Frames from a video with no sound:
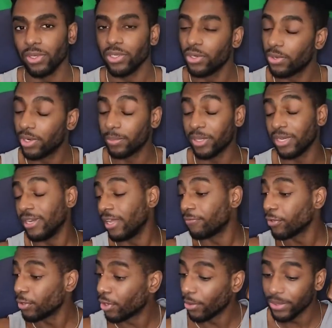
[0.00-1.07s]
You know what I mean? If
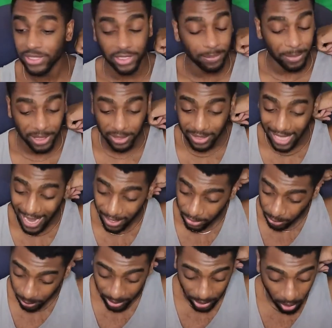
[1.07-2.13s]
you're going to be that
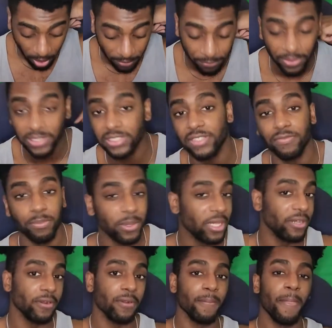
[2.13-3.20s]
great offensive
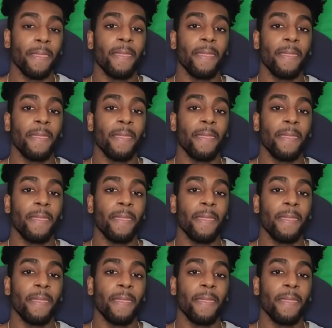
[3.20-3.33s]
player,